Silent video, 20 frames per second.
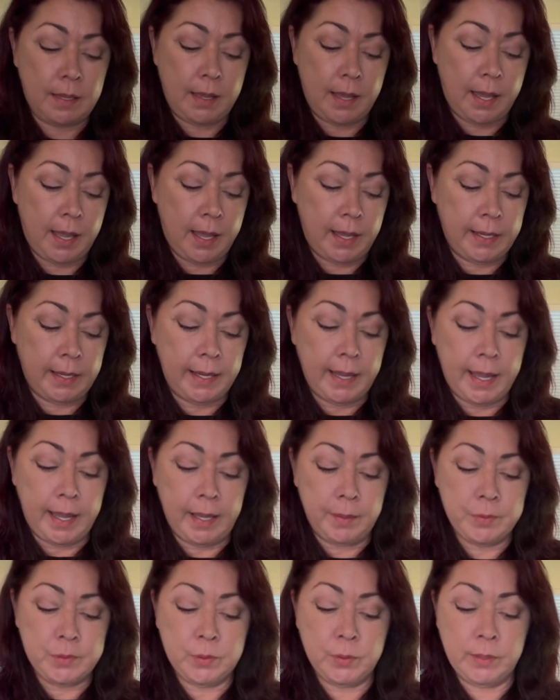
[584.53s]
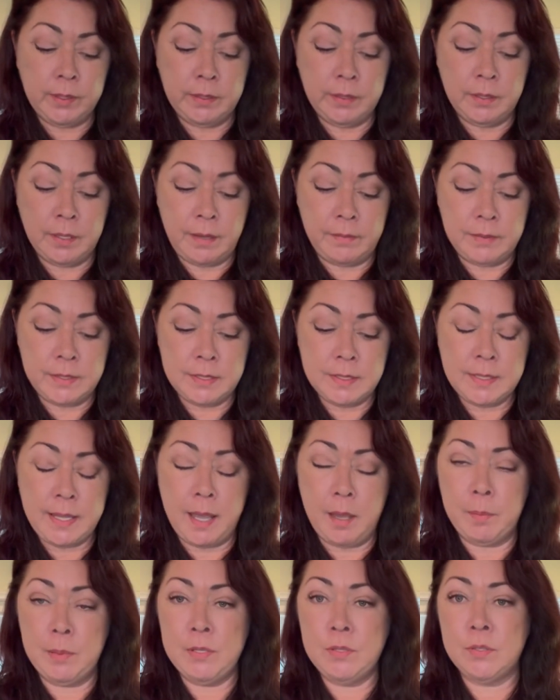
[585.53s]
I absolutely love this
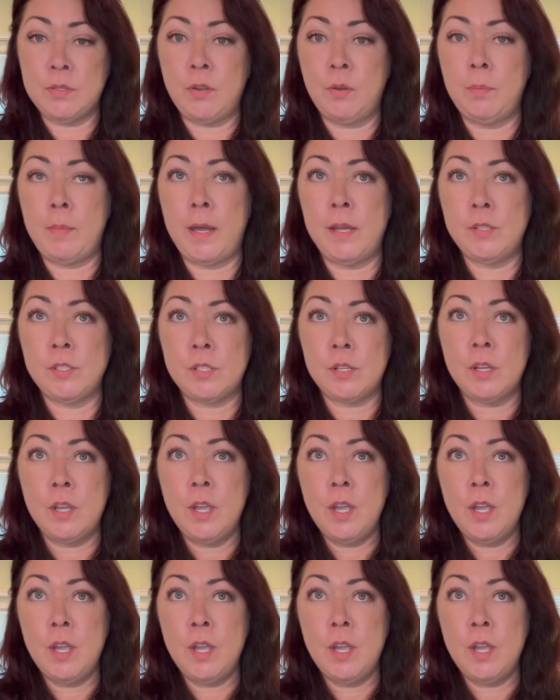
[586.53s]
cabbage so much.